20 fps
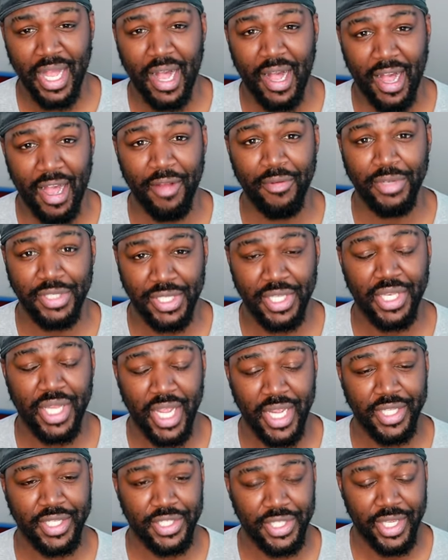I was a
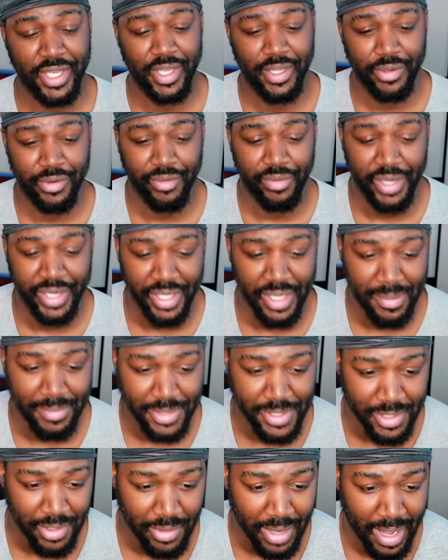90s kid growing
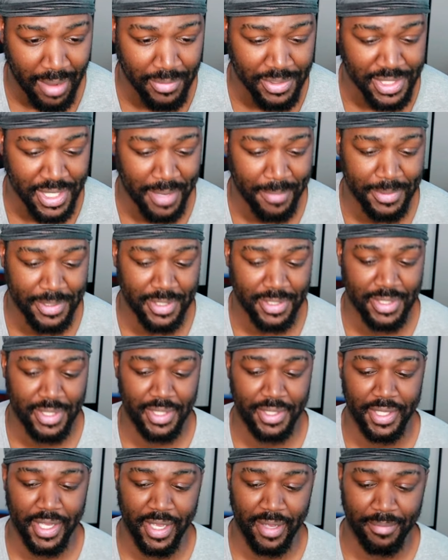up, so I was able to
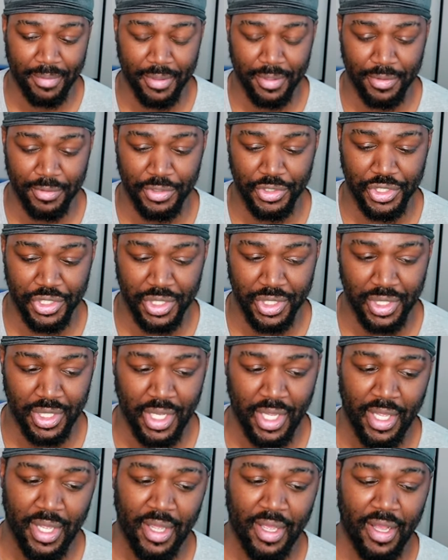see the
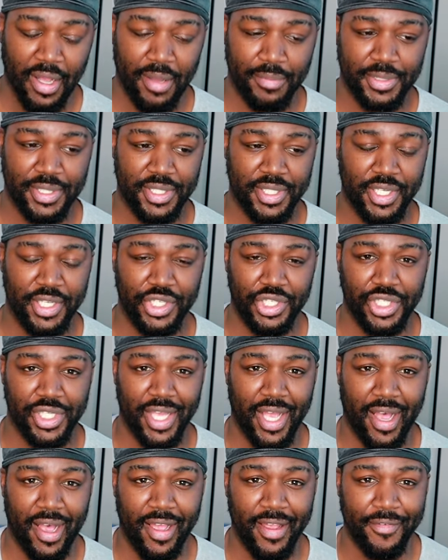evolution of
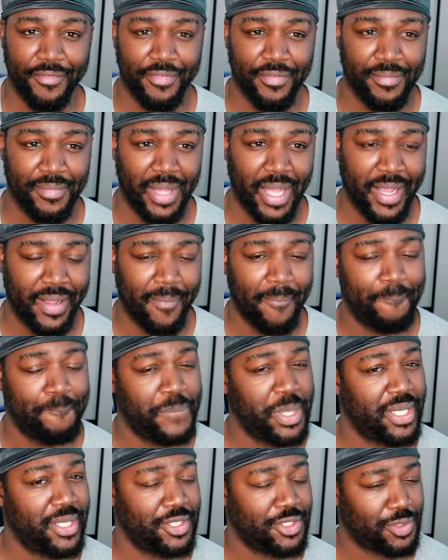CGI from like
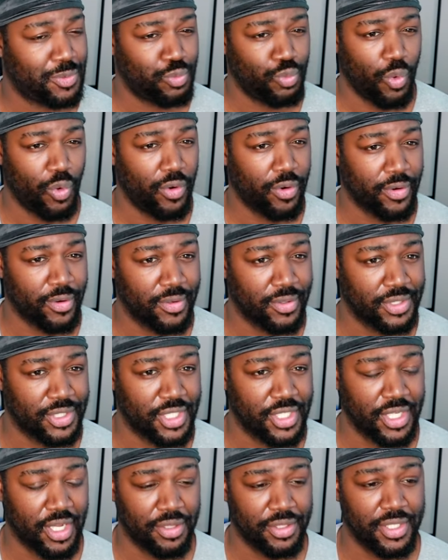Beast
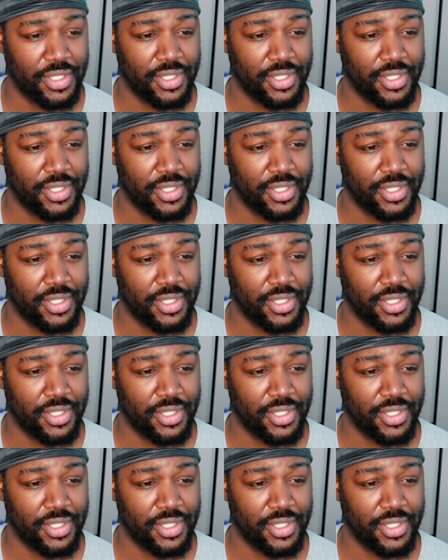Wars and all